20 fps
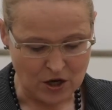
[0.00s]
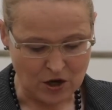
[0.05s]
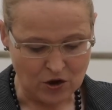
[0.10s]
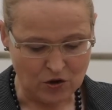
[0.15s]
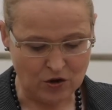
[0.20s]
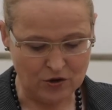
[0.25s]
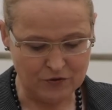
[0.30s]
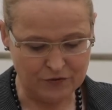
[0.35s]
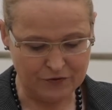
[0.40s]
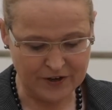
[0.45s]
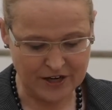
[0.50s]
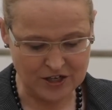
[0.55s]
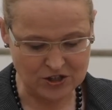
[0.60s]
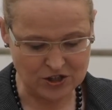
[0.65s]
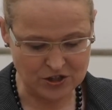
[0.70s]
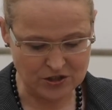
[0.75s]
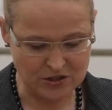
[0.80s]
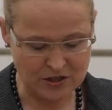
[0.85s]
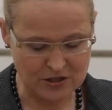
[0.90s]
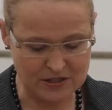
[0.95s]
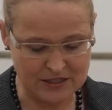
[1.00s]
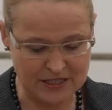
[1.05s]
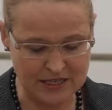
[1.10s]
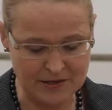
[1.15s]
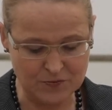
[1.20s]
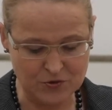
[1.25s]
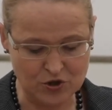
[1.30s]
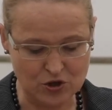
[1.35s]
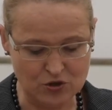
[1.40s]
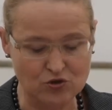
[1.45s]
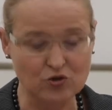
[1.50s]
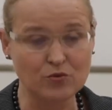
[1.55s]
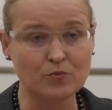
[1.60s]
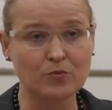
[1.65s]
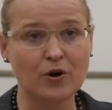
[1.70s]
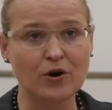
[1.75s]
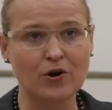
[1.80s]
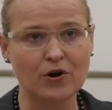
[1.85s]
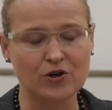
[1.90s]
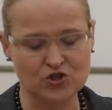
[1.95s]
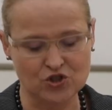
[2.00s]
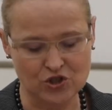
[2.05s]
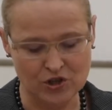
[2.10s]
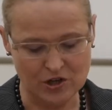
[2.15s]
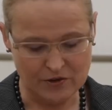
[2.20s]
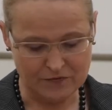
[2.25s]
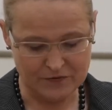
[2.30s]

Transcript: Confession seemed to merge